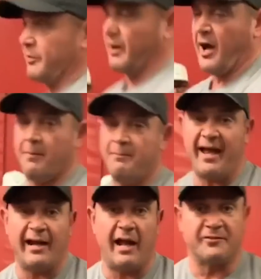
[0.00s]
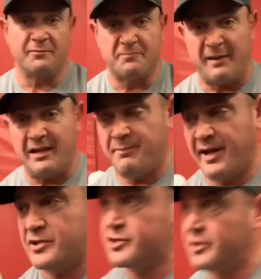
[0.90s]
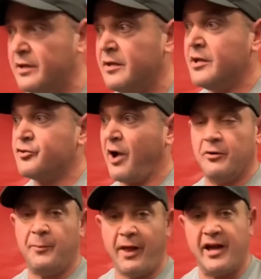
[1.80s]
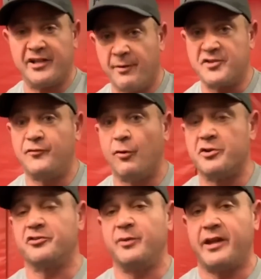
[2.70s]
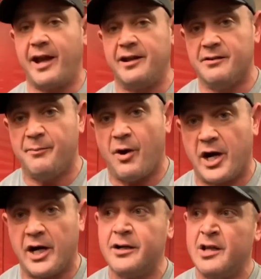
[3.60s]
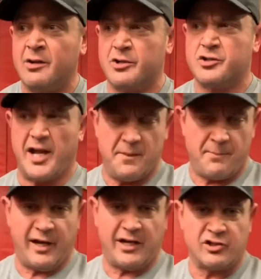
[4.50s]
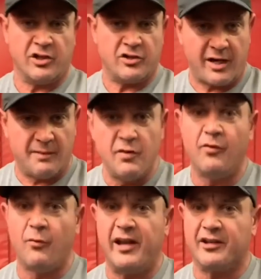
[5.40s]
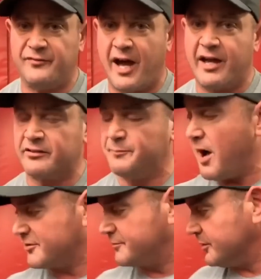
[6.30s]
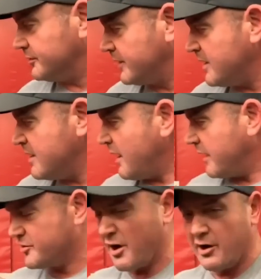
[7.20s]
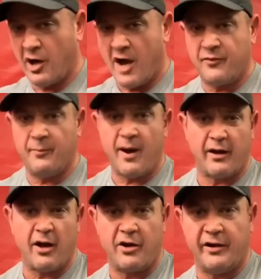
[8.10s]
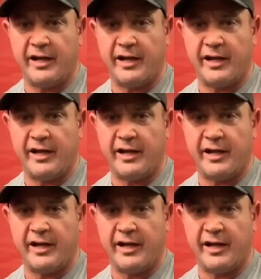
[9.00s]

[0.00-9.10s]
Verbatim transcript: we're uh, banging out some speed bench, trying to apply as much force as we can to the bar. We're trying to break shit, trying to move the weight as fast as possible. I started off with about one hundred